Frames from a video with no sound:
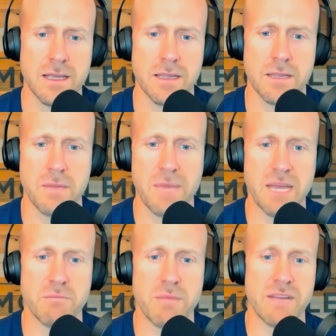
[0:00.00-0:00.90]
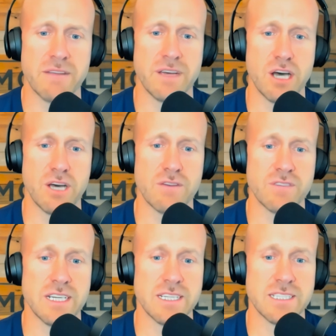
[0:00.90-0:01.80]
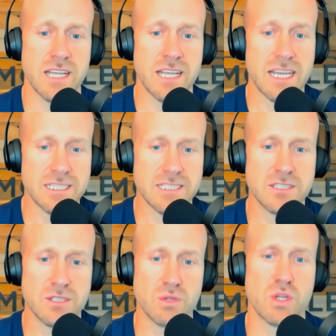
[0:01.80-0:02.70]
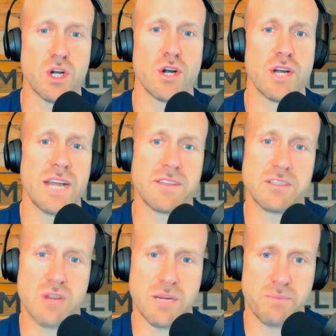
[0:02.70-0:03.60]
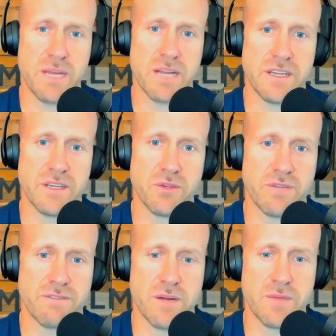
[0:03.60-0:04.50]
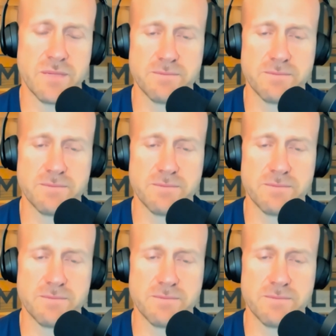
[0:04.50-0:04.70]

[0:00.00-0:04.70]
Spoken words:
the main benefit often is the lessons you learn, not the direct benefit you get from it.